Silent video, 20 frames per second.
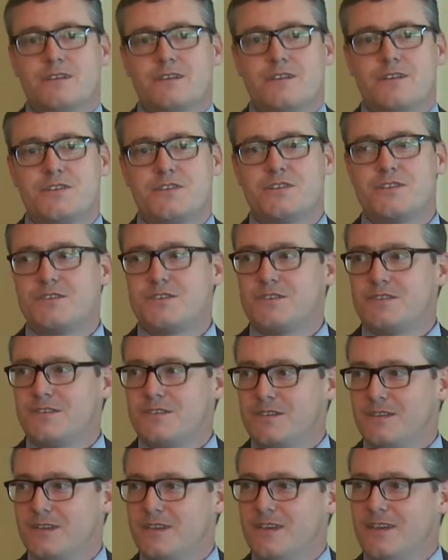
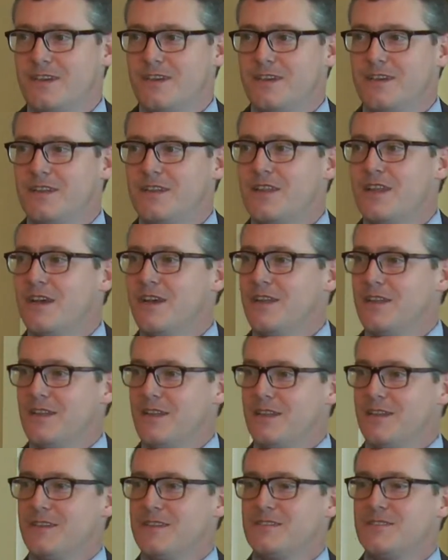
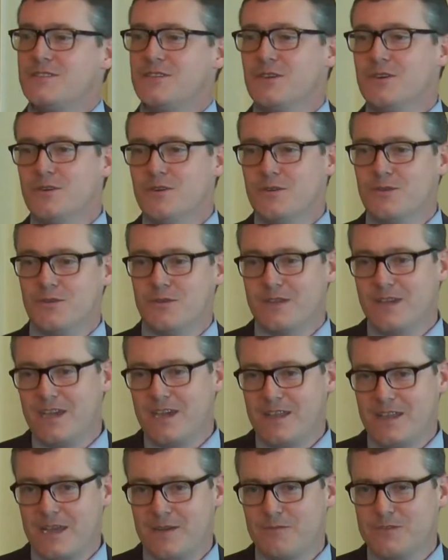So
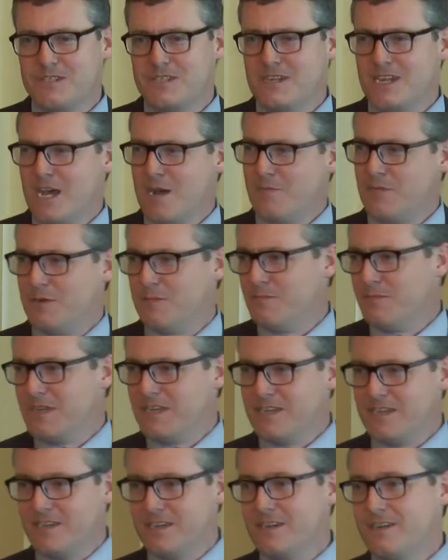yeah, that was
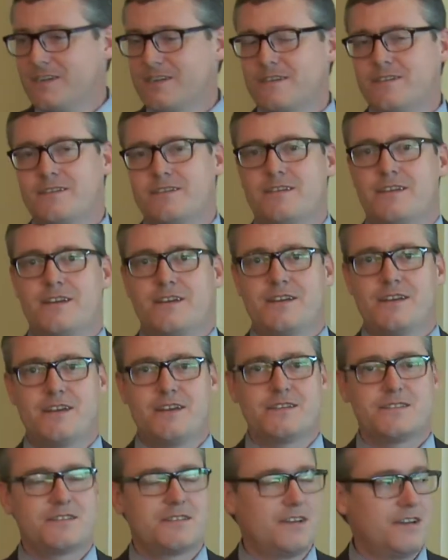NAMAMIA, I
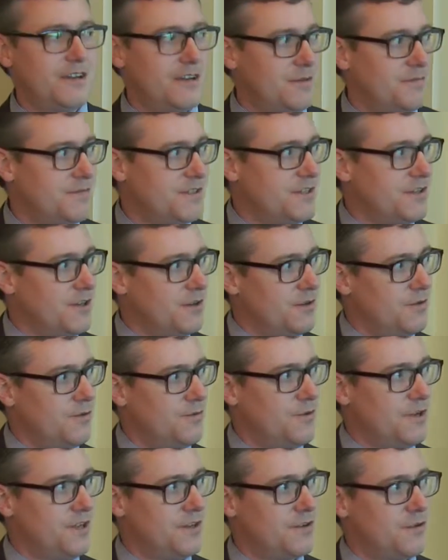guess. So
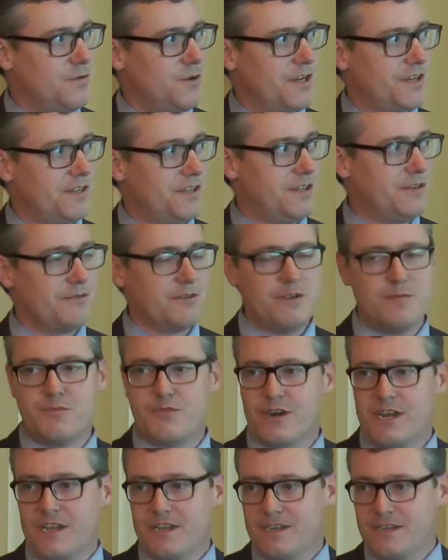we quickly
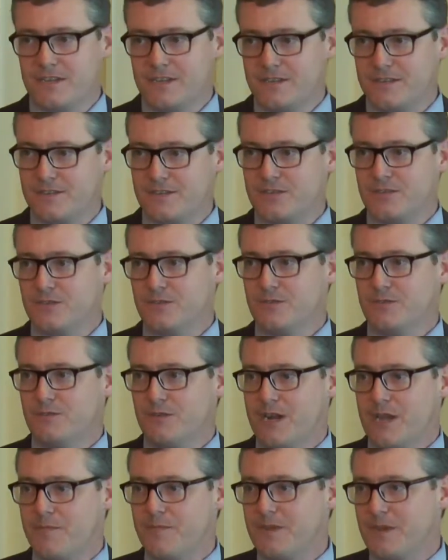rebranded to
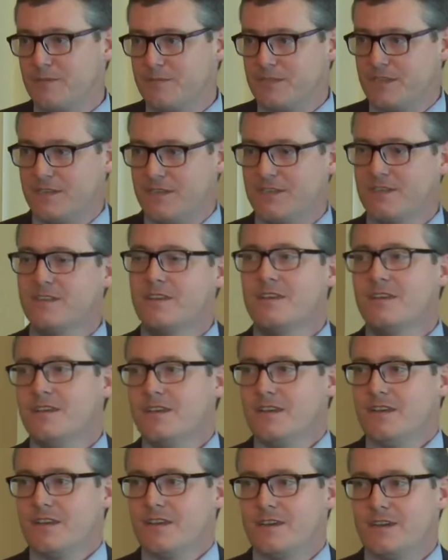RAMPMD.
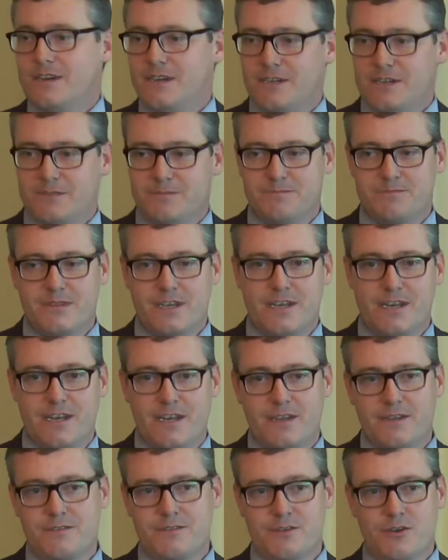And
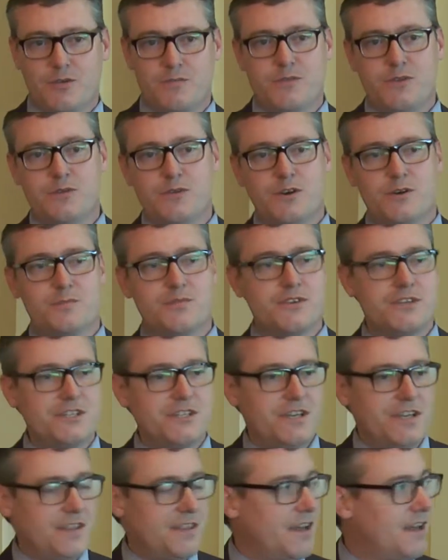I hope you all
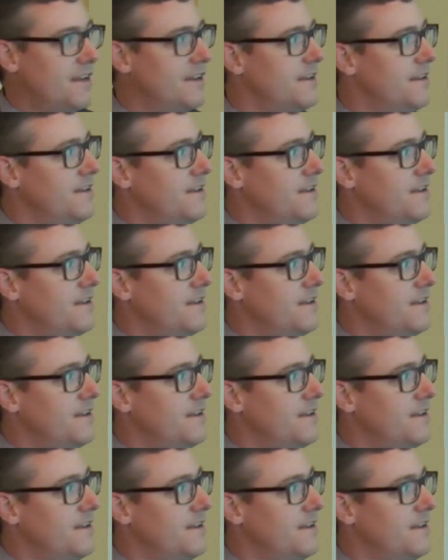appreciate that.